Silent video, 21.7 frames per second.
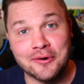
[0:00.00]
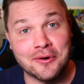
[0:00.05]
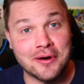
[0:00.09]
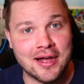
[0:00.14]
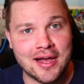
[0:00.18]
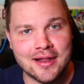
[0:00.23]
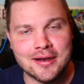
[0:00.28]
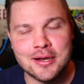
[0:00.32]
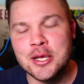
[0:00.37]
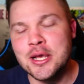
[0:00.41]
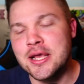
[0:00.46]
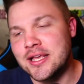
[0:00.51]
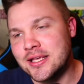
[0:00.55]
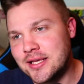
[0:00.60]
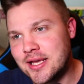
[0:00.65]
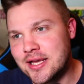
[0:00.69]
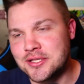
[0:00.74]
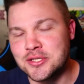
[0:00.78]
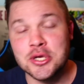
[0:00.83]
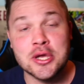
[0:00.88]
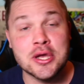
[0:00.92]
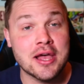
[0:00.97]
right?
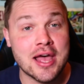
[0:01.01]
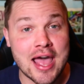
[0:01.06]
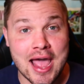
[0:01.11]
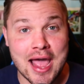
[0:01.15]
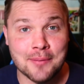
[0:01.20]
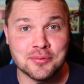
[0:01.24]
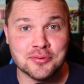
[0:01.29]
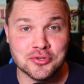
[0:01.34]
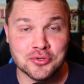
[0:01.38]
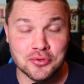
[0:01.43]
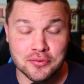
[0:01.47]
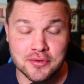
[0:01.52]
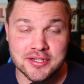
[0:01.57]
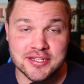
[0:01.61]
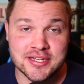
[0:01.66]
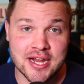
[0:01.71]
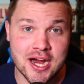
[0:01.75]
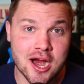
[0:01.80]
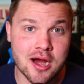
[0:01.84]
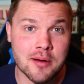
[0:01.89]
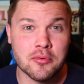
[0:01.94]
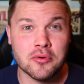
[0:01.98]
Yes, absolutely
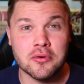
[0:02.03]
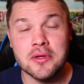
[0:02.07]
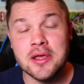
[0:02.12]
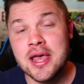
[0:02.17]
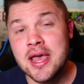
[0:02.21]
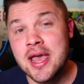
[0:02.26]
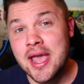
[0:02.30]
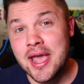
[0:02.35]
terrible.